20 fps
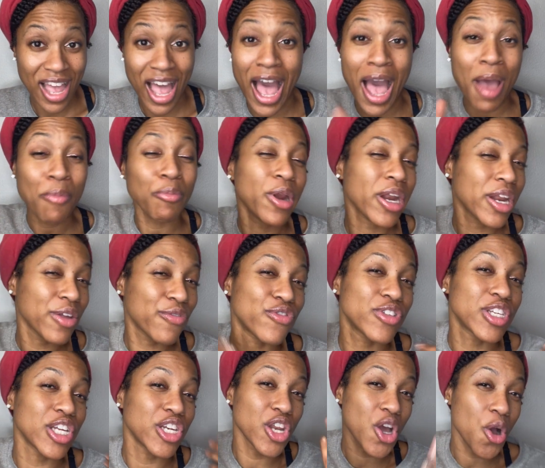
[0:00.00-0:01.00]
I'm ready
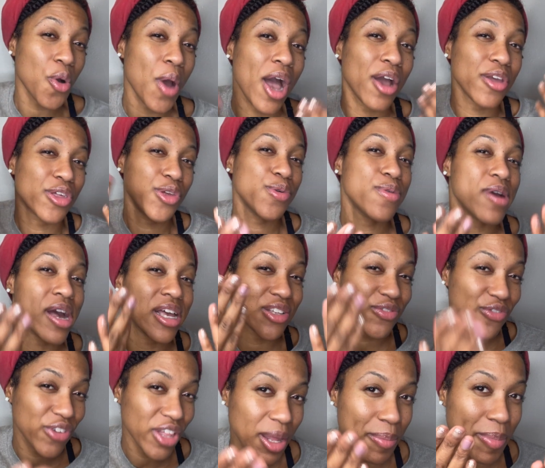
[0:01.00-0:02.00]
to know how you guys
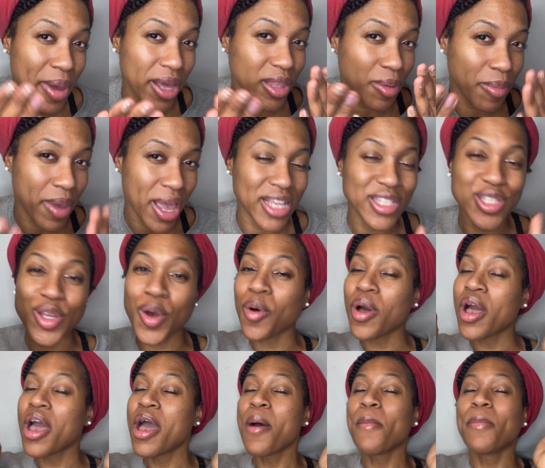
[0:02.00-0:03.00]
feel about the mask. So
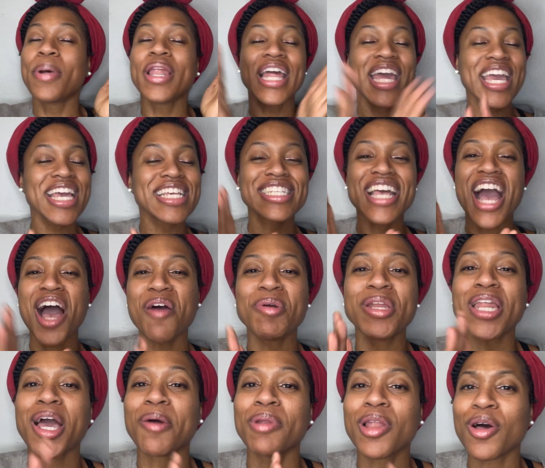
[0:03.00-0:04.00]
please comment
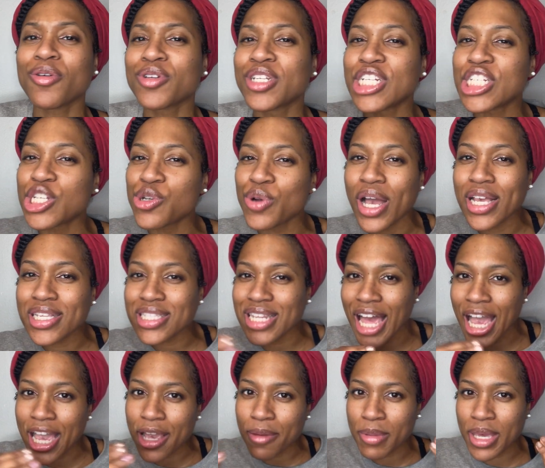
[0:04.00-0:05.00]
down below. Did you guys
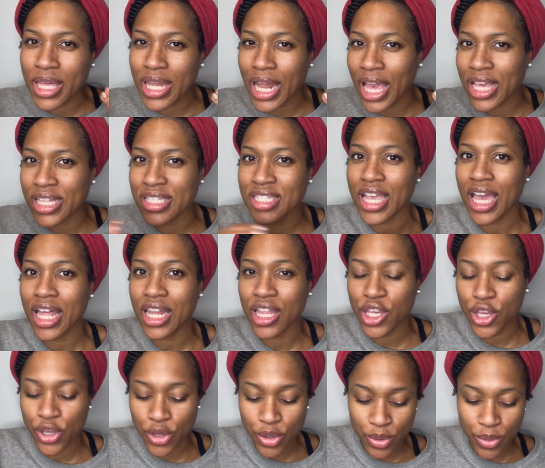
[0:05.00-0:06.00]
like me like telling
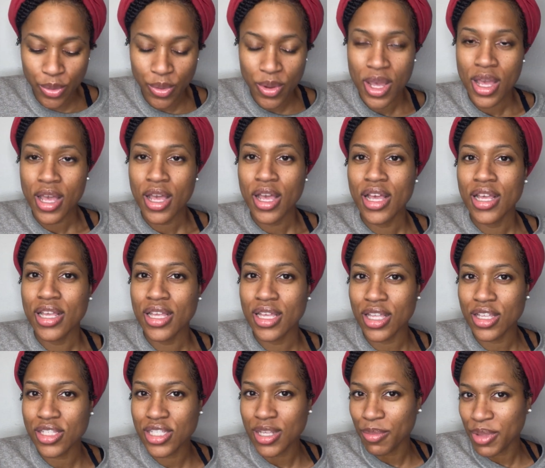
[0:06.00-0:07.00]
you
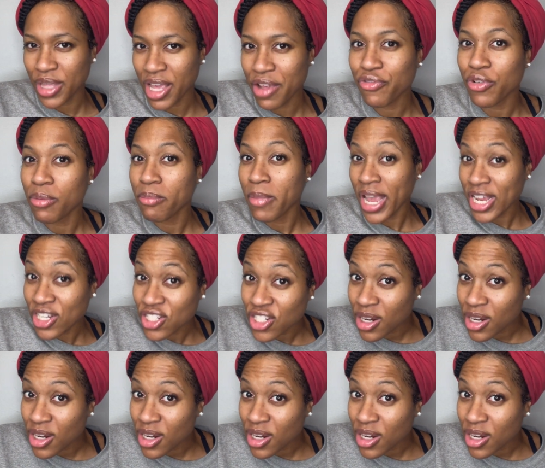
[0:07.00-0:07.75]
some of the information